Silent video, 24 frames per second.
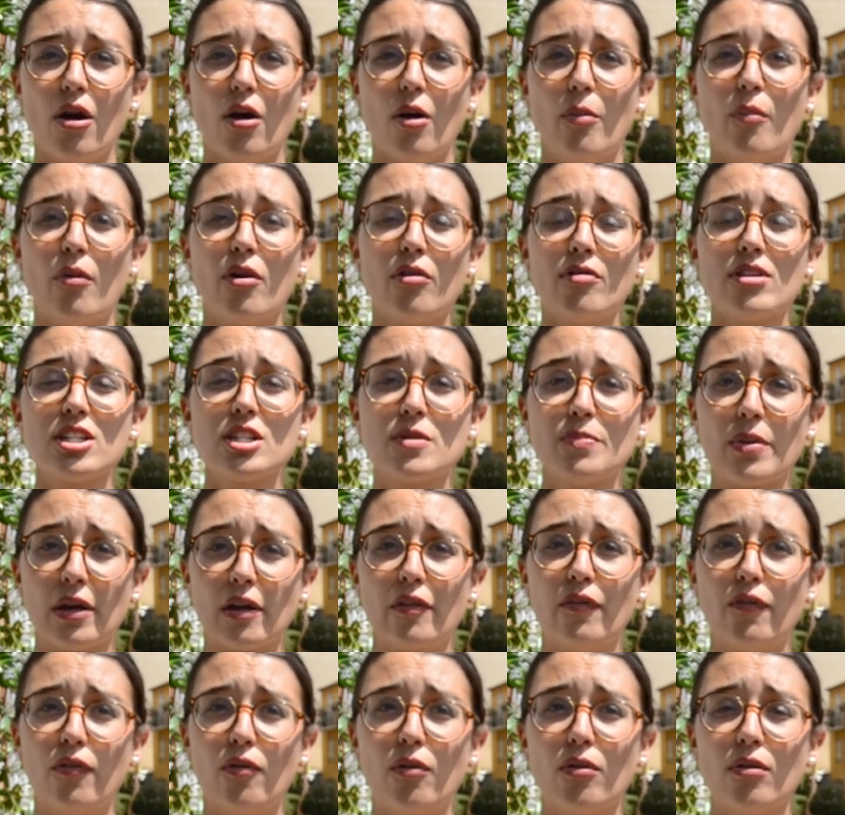more
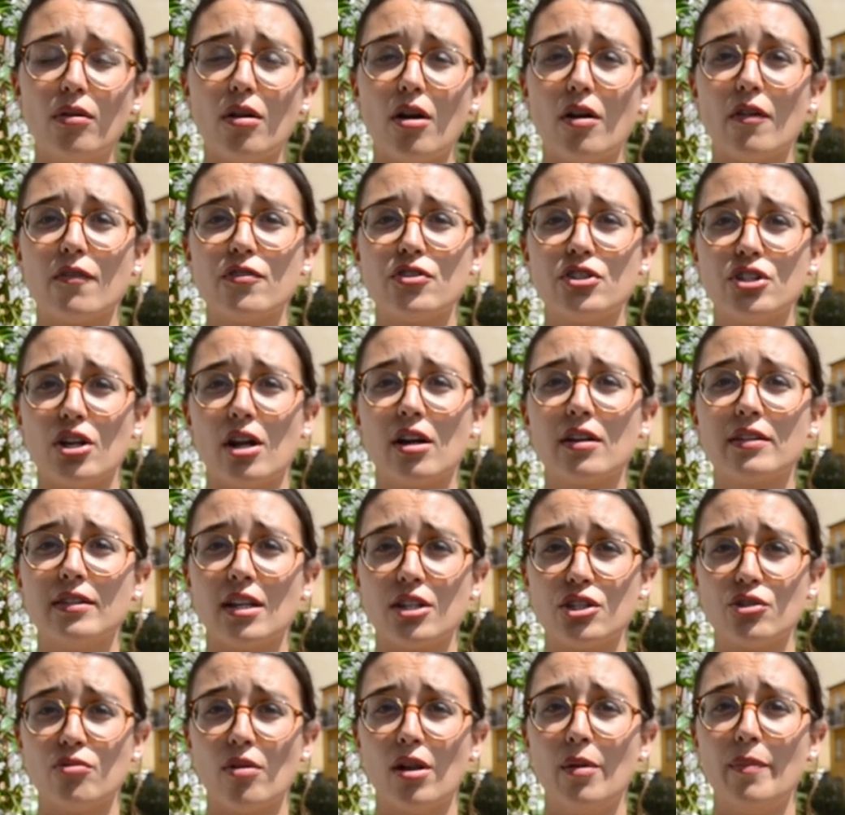respectful of shark
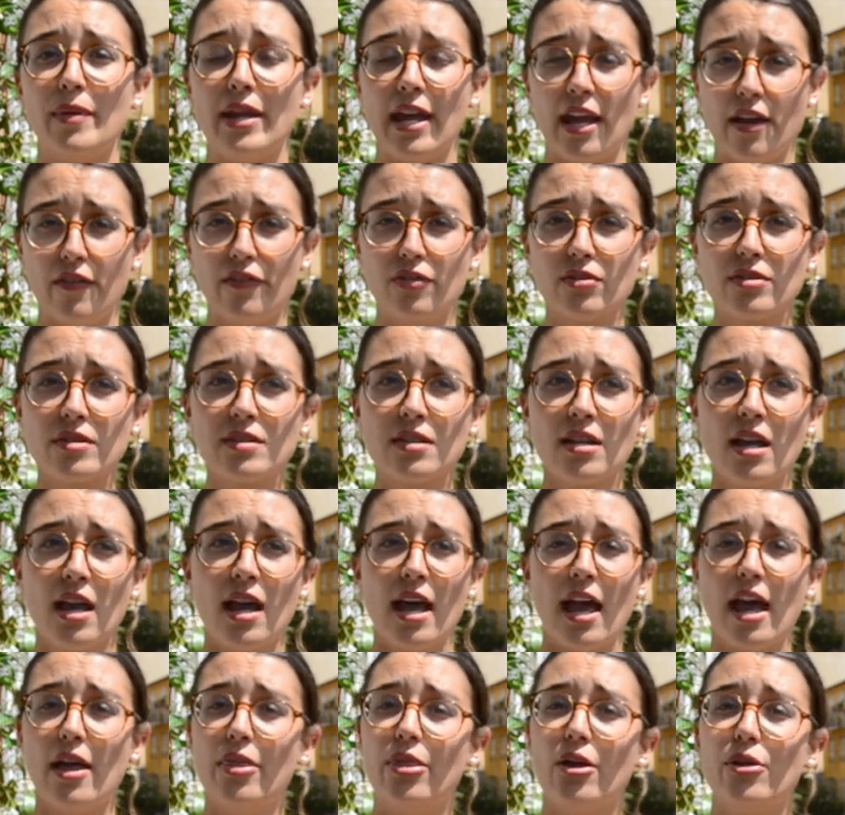natural behaviors
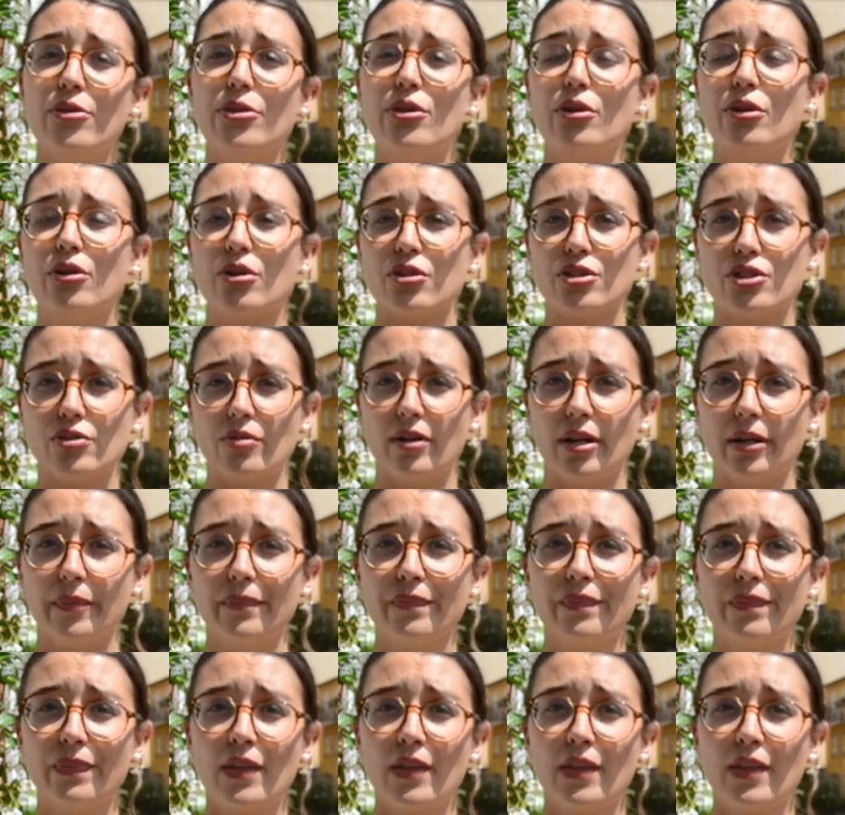and not the contrary.